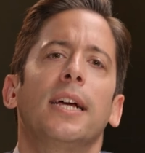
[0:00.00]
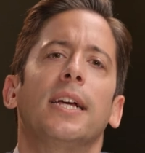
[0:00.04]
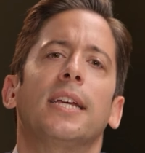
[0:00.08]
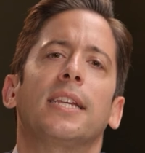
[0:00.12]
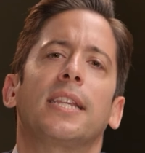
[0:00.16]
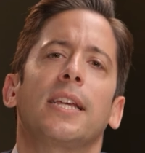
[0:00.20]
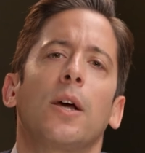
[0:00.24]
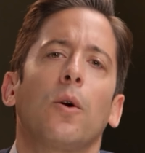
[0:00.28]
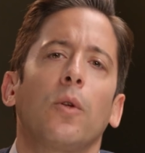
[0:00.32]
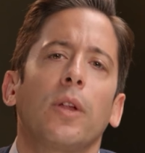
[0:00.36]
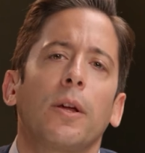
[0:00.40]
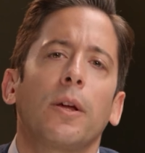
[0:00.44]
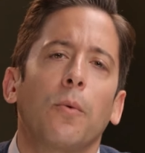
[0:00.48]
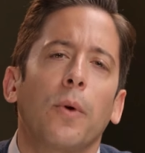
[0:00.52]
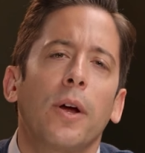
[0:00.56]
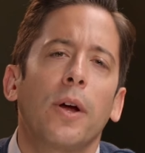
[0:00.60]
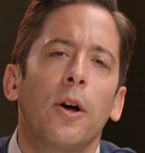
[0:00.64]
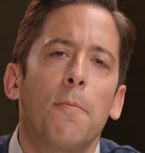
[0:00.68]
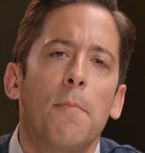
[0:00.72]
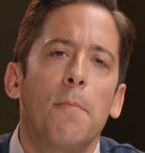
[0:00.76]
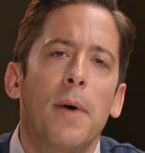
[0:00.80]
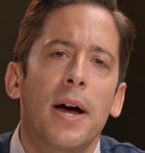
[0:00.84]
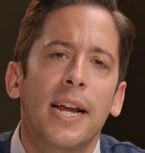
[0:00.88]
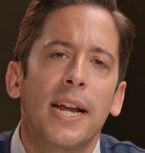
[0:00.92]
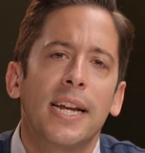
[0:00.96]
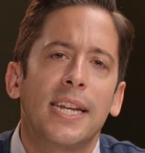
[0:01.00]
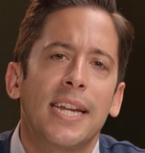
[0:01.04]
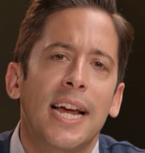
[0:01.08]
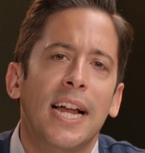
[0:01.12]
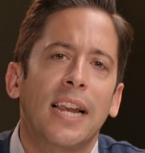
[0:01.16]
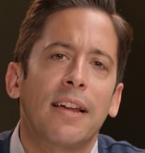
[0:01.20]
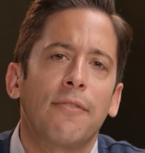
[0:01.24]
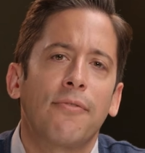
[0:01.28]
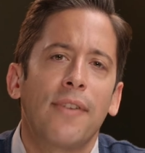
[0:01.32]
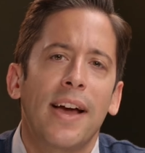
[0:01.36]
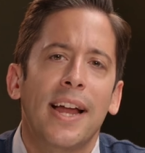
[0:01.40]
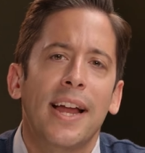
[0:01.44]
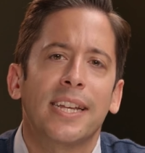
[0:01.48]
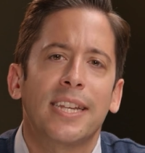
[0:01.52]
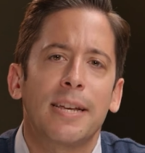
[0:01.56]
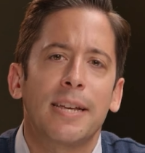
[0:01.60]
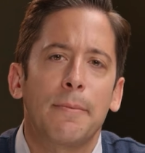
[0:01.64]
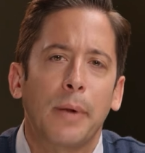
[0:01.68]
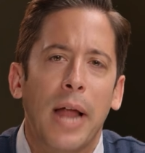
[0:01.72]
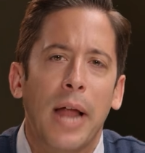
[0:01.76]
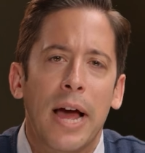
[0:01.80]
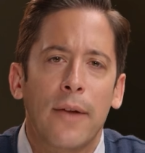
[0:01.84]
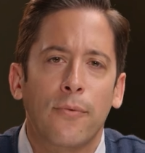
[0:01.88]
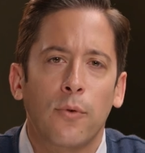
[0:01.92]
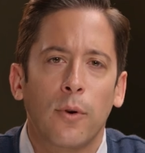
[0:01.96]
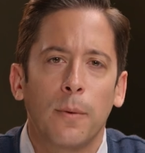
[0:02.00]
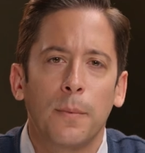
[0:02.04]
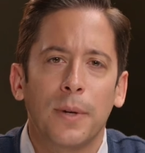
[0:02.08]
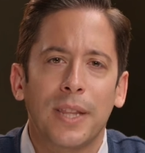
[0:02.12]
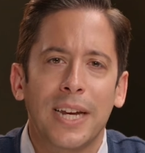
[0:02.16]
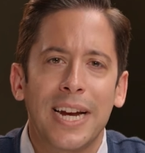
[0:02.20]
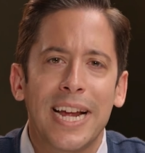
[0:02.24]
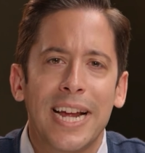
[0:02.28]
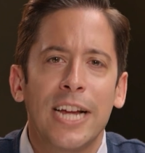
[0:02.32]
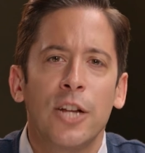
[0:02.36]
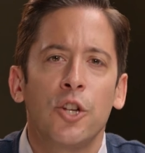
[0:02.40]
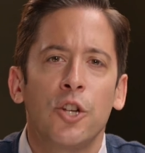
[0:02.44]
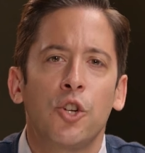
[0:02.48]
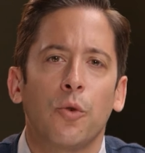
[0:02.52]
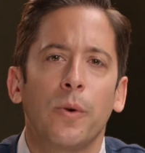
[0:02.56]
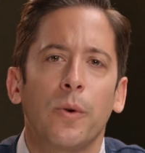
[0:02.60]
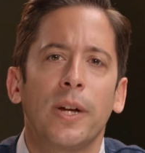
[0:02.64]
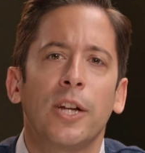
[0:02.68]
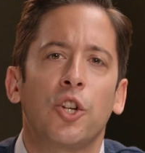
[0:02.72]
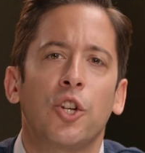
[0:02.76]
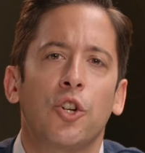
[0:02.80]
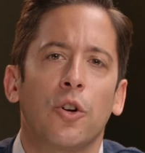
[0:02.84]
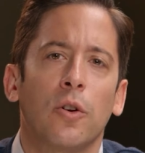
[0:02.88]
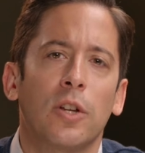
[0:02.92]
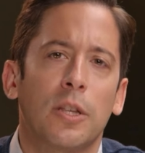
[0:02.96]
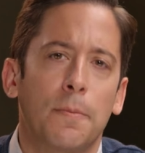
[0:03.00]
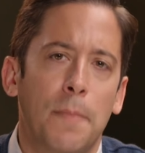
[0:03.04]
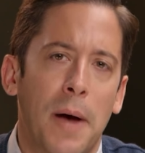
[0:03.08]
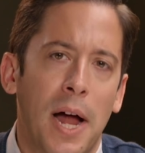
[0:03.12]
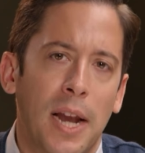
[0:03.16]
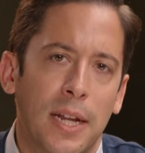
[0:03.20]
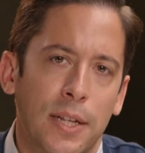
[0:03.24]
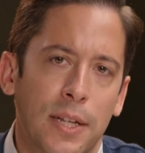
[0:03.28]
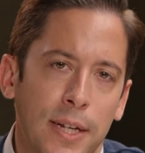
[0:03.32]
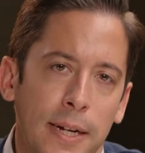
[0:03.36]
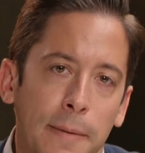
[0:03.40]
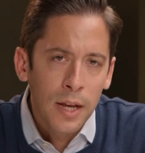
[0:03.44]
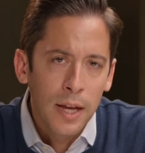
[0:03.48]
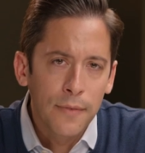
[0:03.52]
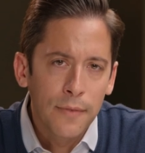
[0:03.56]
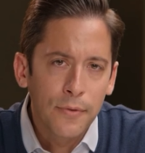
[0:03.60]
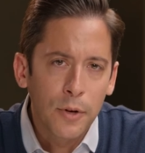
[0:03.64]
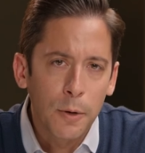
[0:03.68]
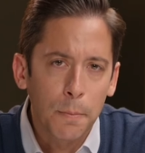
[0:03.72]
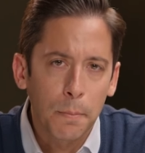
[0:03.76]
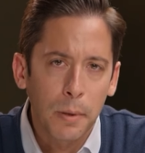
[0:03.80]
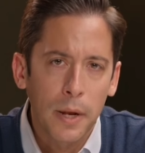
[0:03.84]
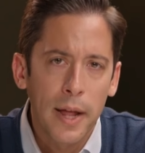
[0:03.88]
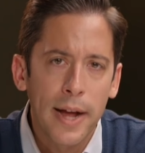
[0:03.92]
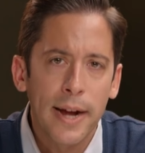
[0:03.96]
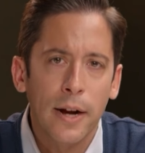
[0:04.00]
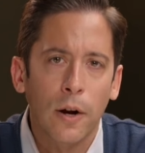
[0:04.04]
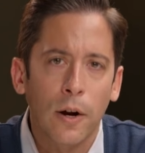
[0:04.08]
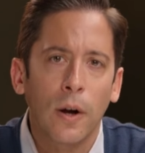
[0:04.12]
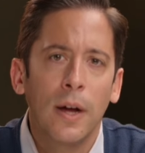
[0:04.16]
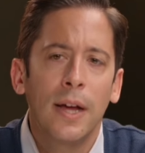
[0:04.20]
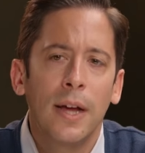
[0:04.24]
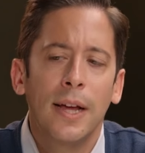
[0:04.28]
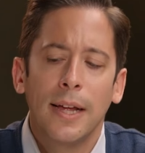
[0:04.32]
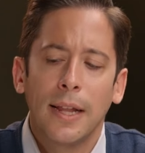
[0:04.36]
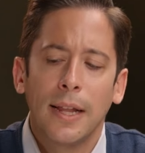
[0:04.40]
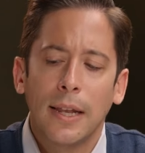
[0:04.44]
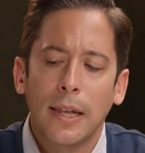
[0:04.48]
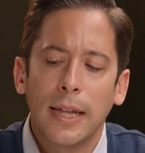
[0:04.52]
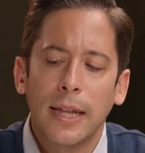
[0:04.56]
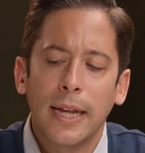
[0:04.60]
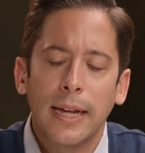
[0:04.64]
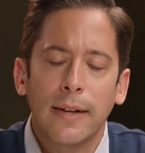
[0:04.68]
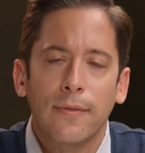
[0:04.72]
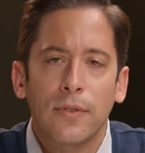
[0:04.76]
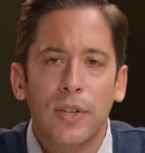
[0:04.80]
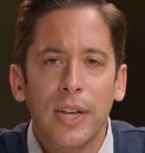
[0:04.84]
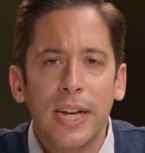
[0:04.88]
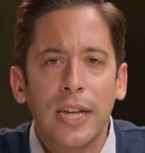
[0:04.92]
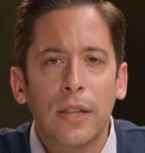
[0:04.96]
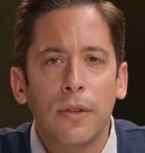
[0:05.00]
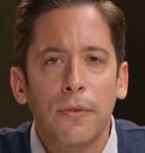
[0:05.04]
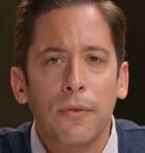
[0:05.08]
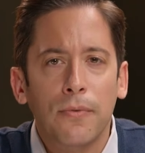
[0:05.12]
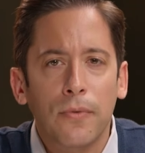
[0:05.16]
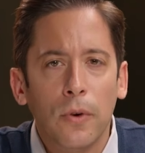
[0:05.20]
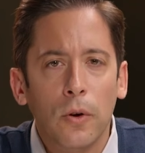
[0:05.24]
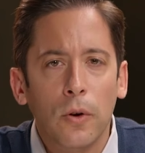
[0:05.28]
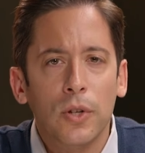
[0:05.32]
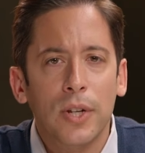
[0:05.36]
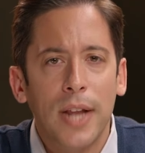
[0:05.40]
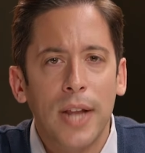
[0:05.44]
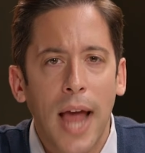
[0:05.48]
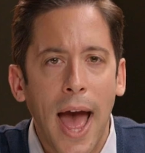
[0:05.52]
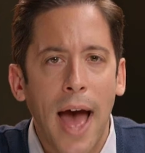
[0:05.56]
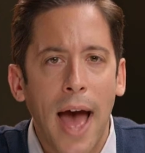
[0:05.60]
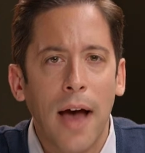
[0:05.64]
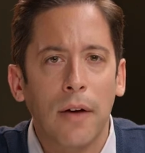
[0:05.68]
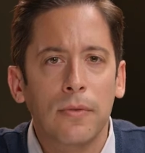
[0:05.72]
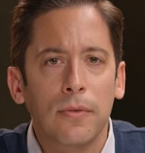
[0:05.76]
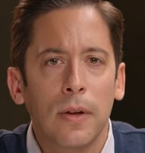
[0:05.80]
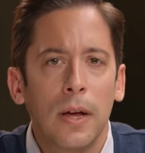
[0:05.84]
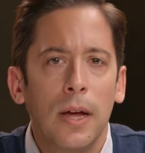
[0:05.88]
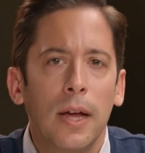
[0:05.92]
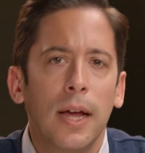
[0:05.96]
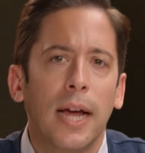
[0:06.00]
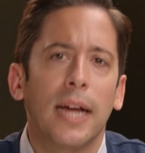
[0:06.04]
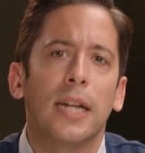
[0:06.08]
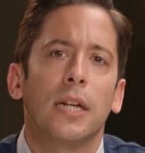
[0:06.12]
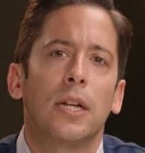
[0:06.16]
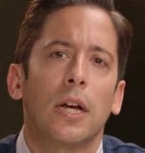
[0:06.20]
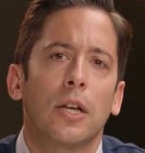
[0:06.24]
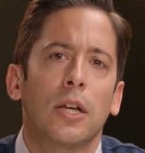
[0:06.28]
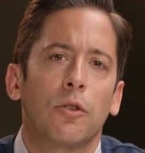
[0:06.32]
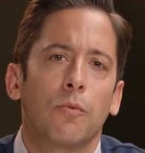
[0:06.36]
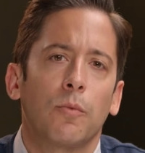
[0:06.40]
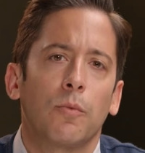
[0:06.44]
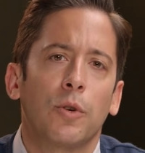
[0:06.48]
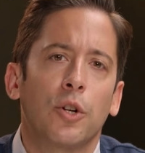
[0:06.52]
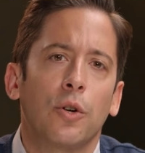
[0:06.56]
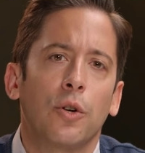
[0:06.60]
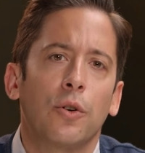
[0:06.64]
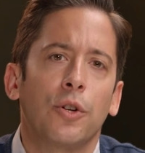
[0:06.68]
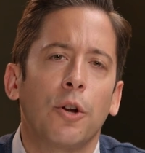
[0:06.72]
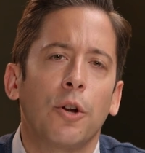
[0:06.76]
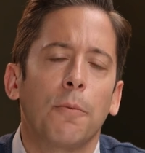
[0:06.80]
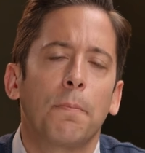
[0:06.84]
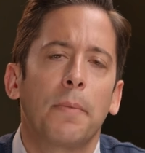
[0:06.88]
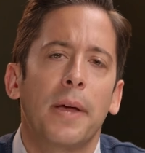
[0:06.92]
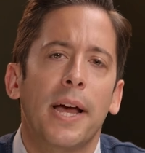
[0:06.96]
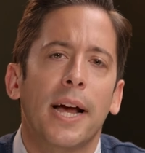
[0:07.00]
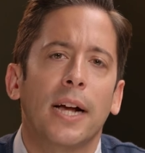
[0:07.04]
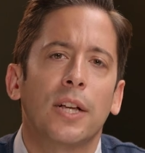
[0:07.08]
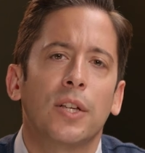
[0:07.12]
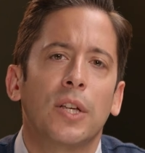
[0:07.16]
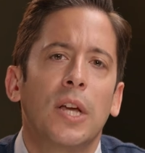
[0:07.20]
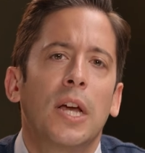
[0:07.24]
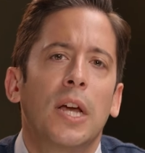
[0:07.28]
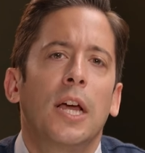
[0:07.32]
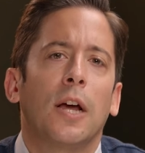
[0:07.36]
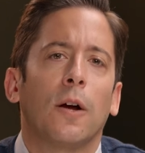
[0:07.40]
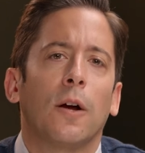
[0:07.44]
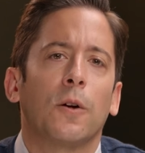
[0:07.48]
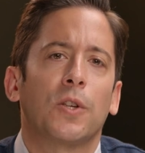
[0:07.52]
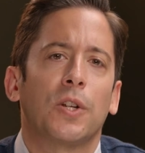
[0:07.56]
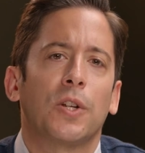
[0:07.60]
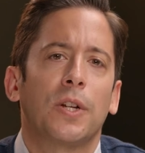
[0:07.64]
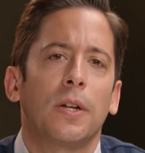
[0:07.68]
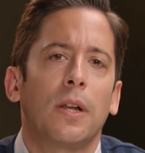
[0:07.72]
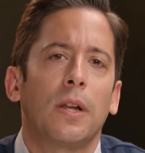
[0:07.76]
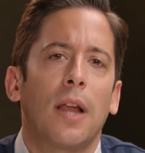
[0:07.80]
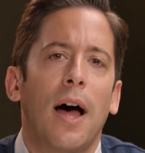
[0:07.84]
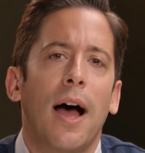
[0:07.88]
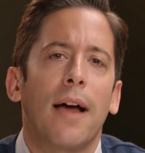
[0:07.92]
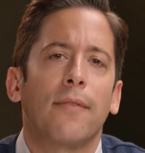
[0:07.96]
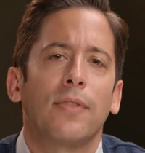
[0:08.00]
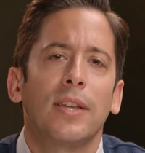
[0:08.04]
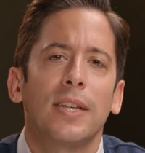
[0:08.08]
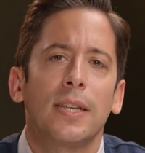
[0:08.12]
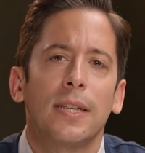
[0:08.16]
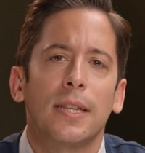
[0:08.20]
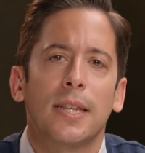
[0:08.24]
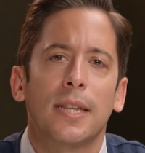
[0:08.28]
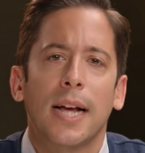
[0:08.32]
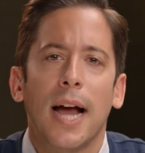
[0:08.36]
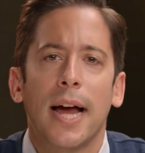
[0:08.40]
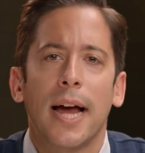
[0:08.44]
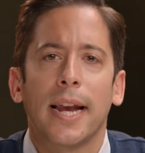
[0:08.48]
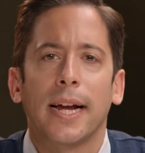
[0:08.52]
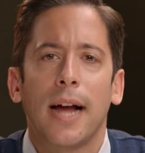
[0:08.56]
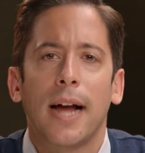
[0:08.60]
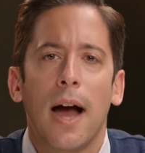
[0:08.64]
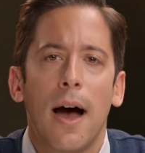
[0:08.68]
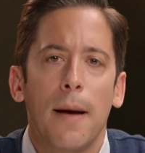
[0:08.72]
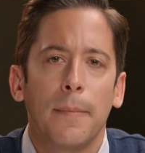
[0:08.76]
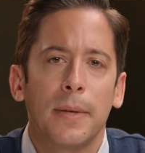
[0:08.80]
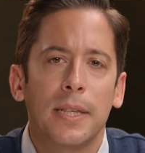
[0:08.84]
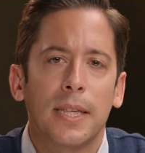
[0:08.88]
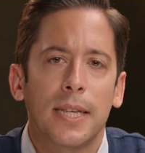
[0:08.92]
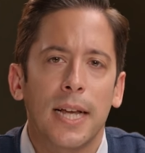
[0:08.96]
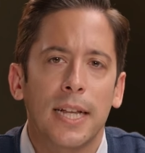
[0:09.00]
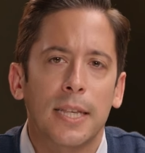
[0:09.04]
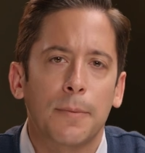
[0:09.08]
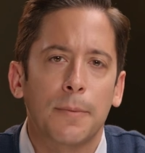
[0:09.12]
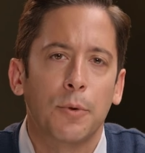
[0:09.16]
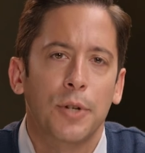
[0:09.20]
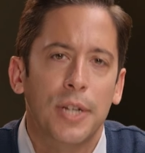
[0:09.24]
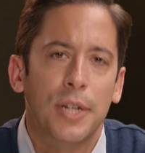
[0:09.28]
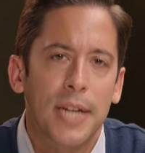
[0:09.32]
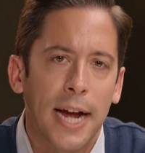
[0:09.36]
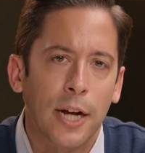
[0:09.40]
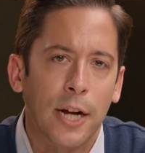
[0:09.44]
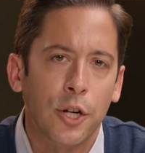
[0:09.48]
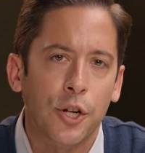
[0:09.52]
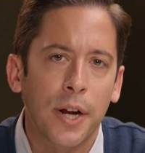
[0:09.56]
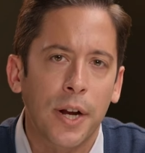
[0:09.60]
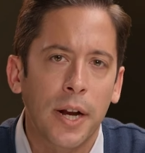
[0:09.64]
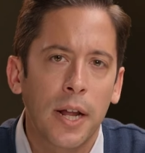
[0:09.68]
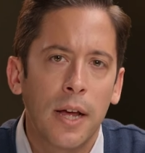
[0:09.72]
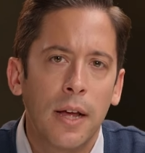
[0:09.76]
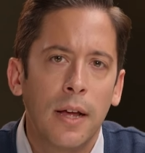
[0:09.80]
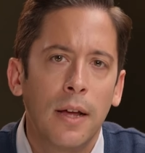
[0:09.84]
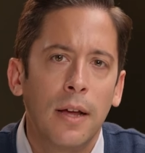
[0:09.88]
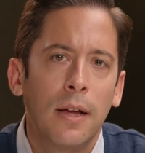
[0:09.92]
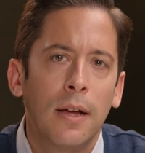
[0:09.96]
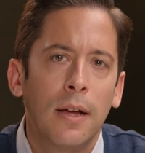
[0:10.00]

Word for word: is the only real money daily fantasy platform with an injury insurance policy. If your player leaves in the first half and doesn't return, your picks are still live. This is the kind of common sense protection